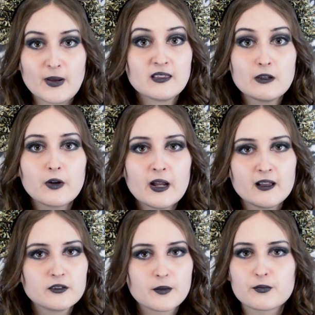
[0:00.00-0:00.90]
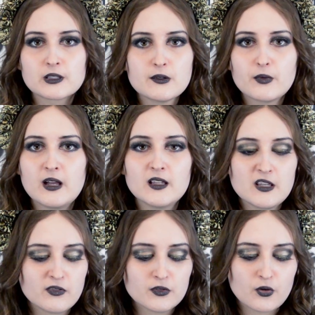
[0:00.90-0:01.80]
and they've held up really well,
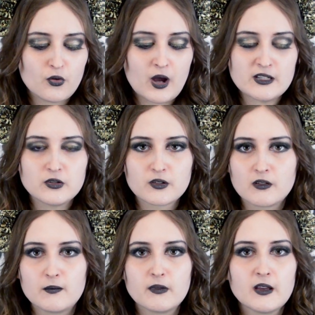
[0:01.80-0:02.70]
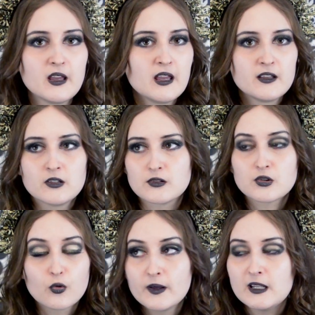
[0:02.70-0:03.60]
even though I took them to
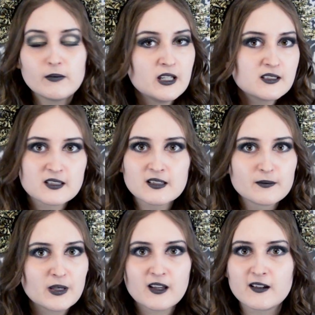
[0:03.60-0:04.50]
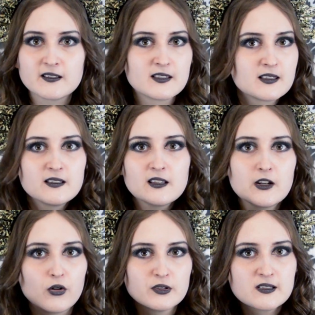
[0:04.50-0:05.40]
so many meets because, you
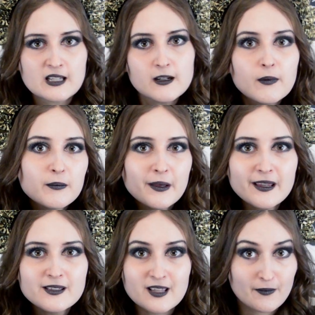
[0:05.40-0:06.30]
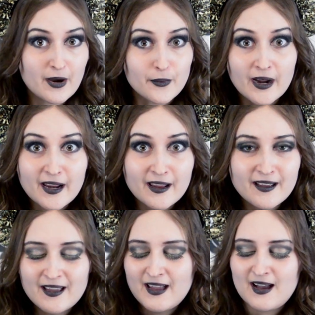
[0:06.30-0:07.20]
know, statement piece, am I right?
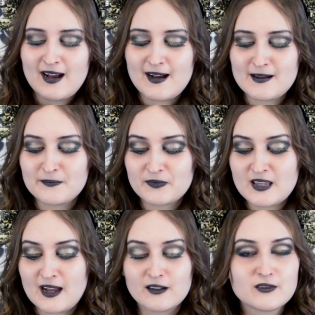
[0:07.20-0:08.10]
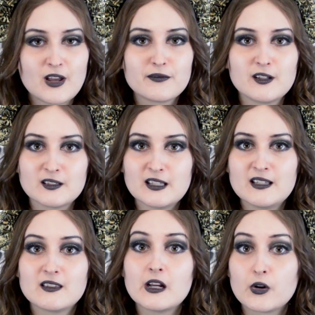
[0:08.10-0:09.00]
Yeah, definitely
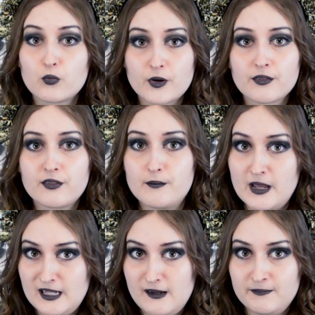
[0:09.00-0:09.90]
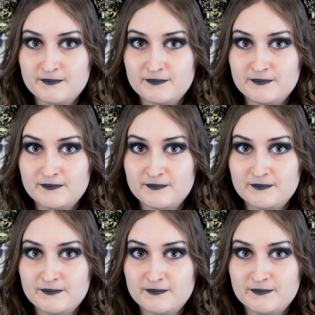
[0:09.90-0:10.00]
they are worth the money.